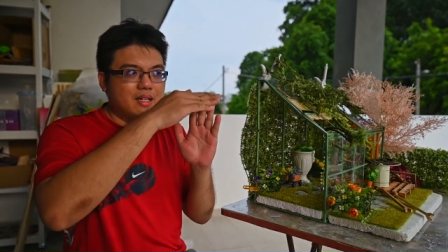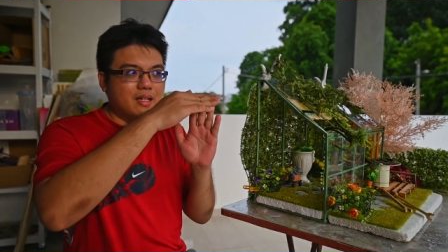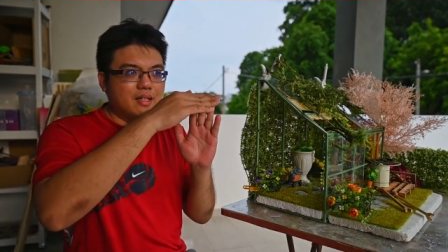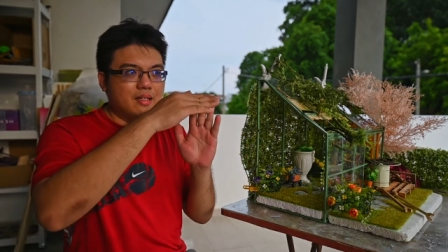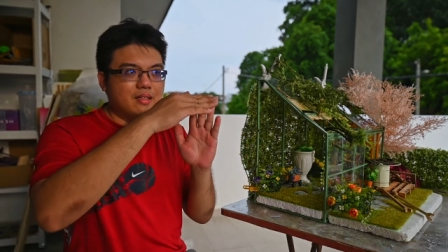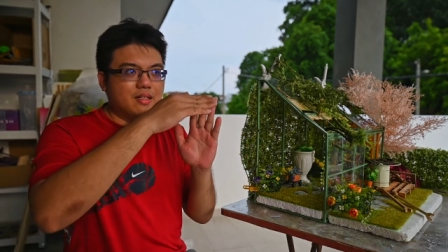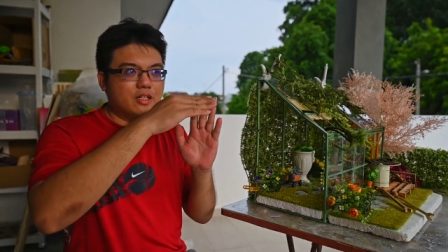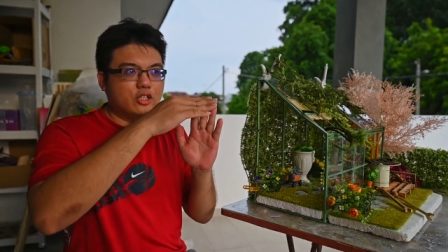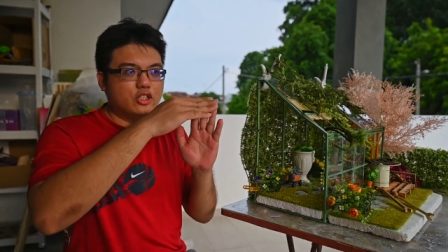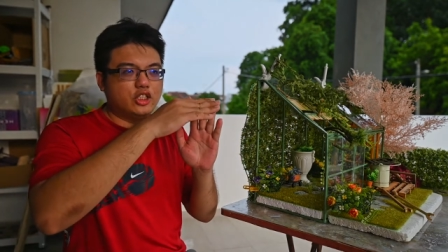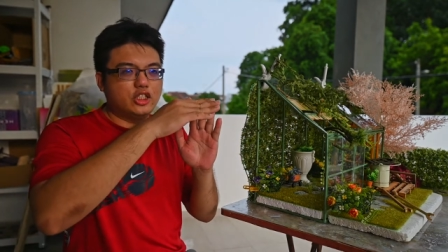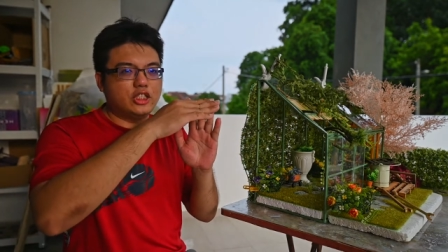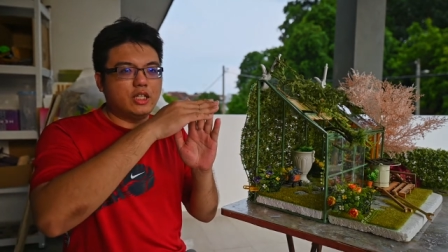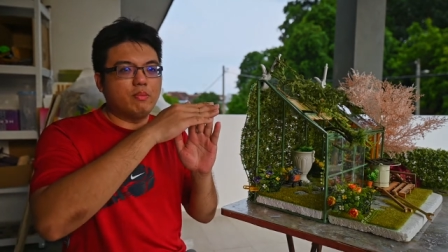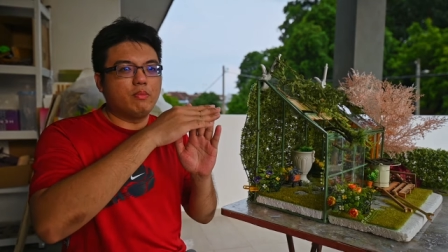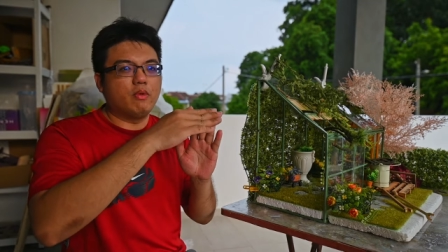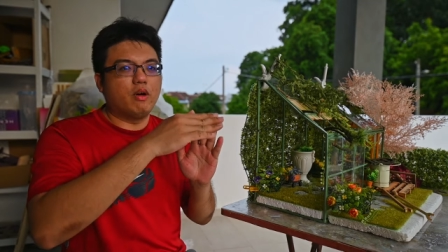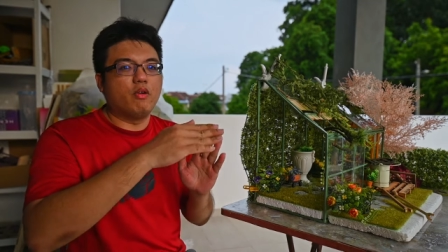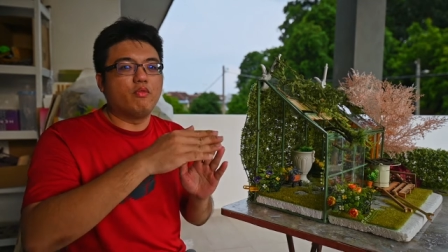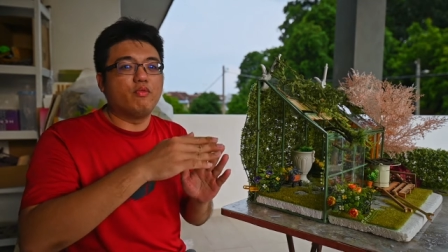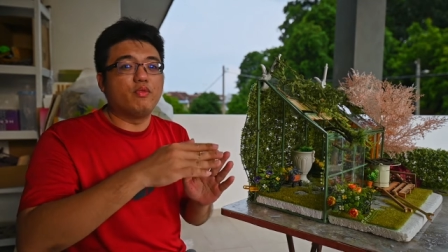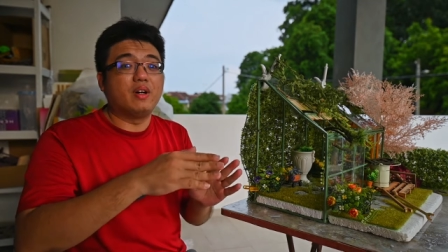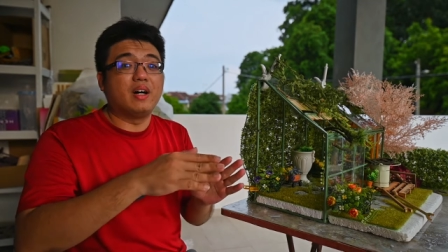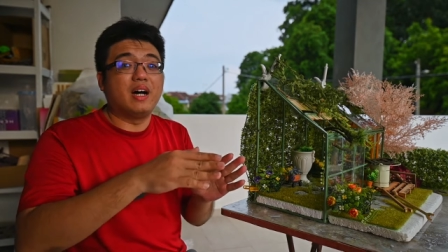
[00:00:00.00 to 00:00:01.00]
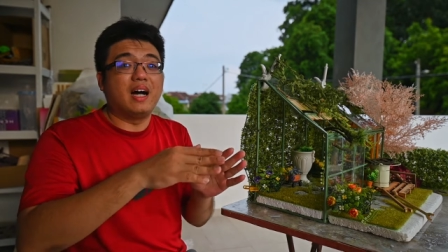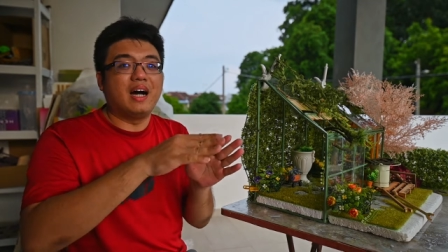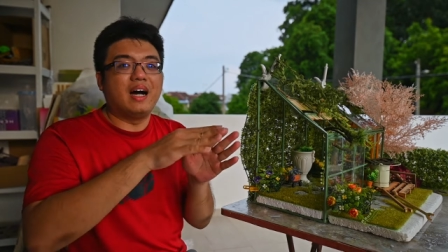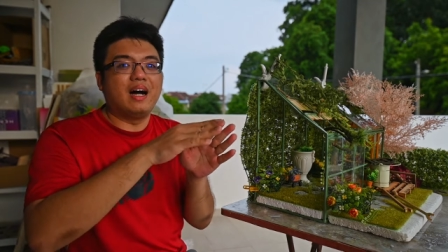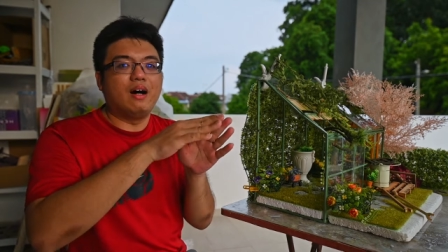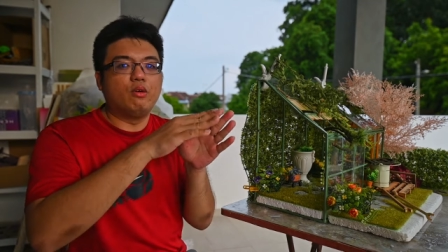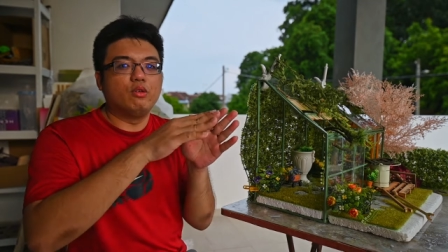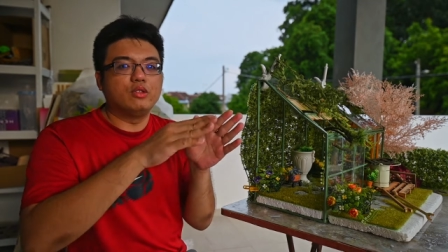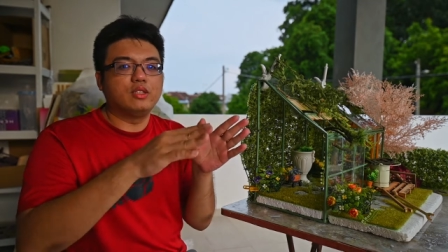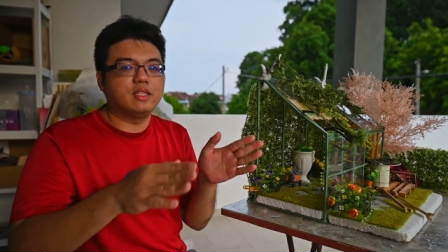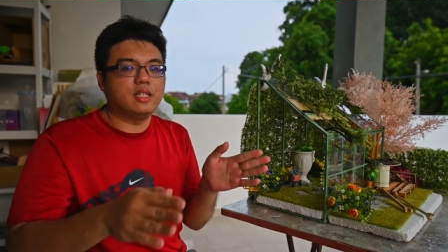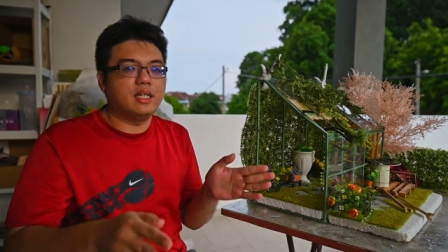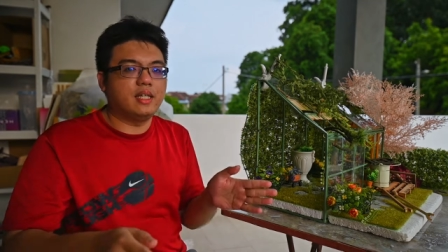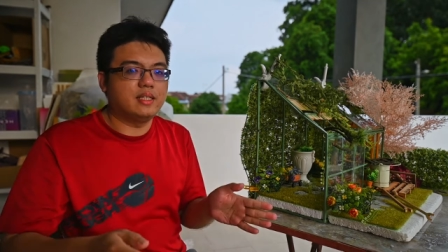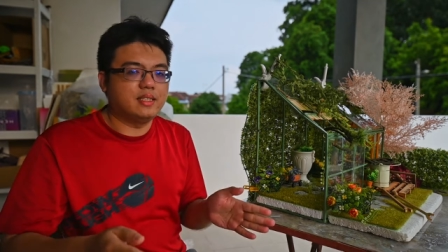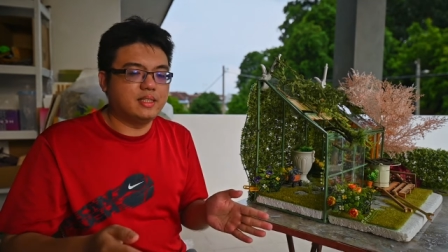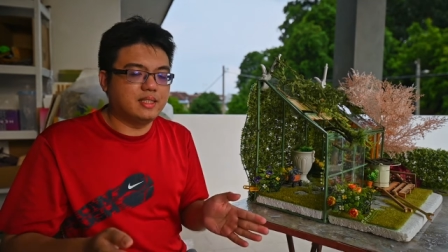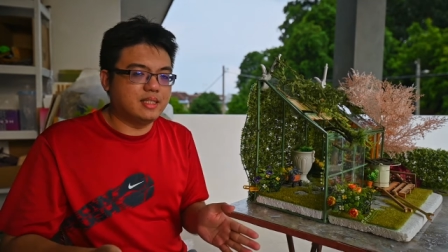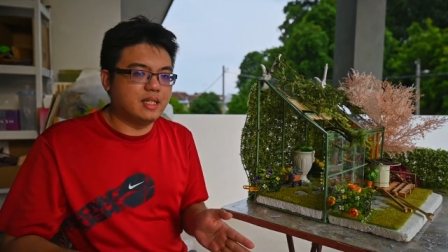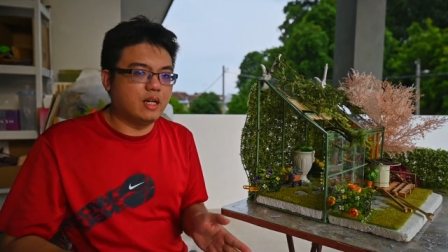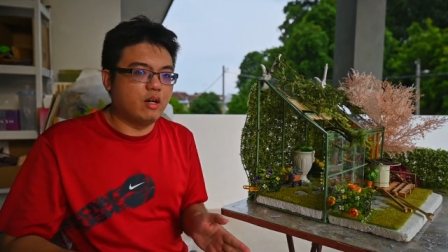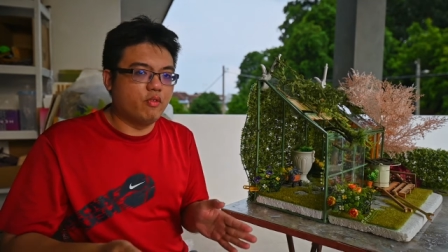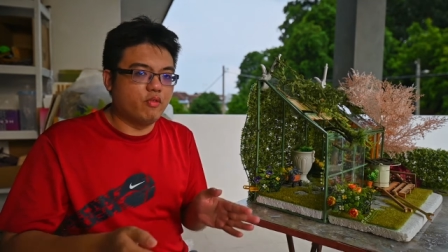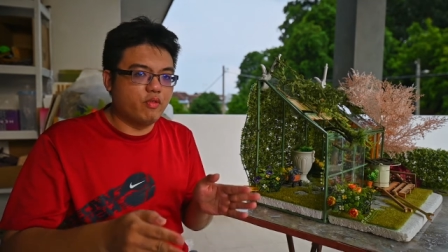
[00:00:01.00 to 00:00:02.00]
the shape of a house
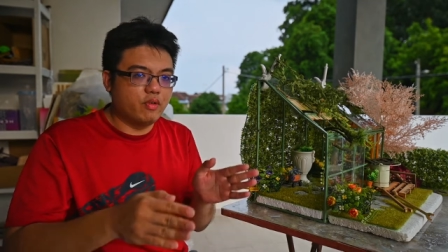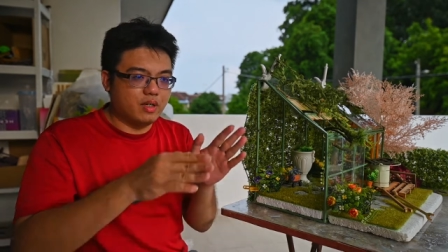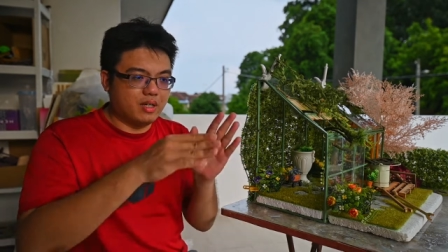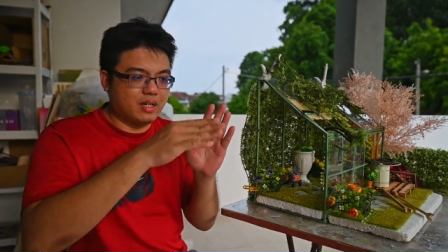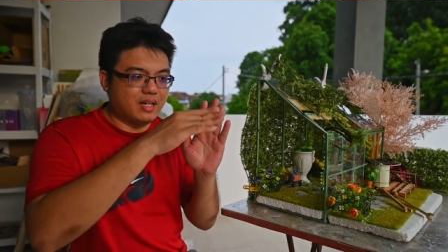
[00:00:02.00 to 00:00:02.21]
itself,